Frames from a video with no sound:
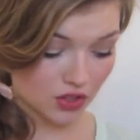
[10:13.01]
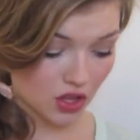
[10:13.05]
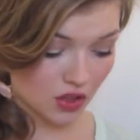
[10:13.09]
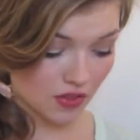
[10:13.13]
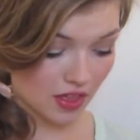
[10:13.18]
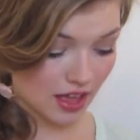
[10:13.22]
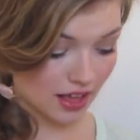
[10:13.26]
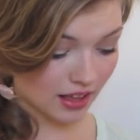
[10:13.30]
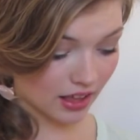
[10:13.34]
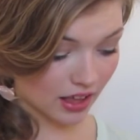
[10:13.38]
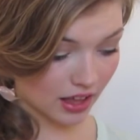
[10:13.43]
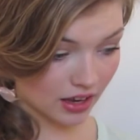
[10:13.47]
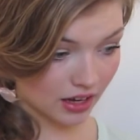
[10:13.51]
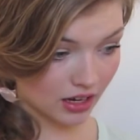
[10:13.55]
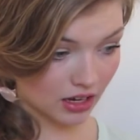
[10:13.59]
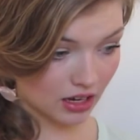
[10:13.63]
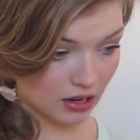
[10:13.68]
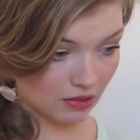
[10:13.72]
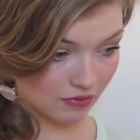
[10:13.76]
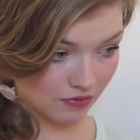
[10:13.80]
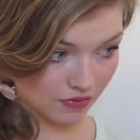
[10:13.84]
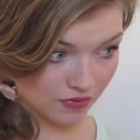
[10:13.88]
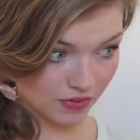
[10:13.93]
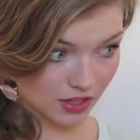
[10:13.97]
So that kind
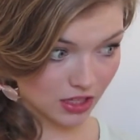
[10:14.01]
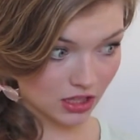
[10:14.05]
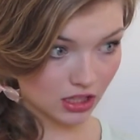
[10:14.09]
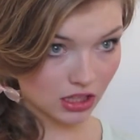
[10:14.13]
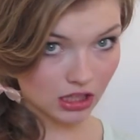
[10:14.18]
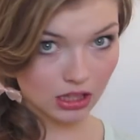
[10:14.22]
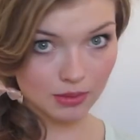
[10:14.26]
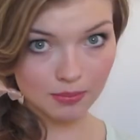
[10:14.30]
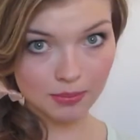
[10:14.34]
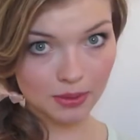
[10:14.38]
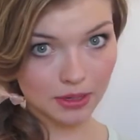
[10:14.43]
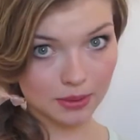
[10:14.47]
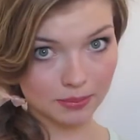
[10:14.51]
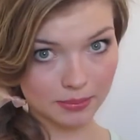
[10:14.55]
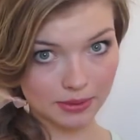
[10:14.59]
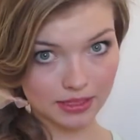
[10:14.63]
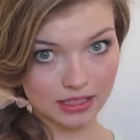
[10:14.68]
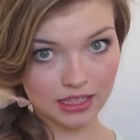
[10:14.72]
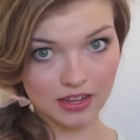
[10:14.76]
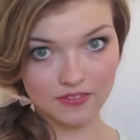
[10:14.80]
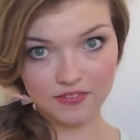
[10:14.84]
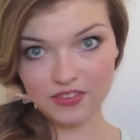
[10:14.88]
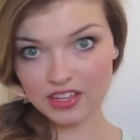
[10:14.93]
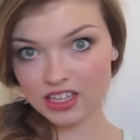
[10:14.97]
of defeats the
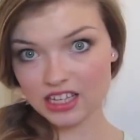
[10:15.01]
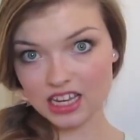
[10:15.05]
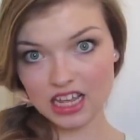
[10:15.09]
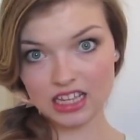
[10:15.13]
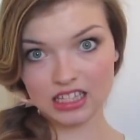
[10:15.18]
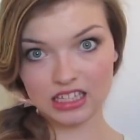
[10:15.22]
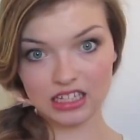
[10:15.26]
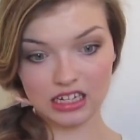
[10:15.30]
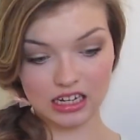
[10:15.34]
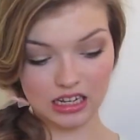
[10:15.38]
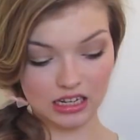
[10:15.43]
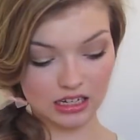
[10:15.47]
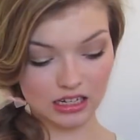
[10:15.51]
purpose of it, doesn't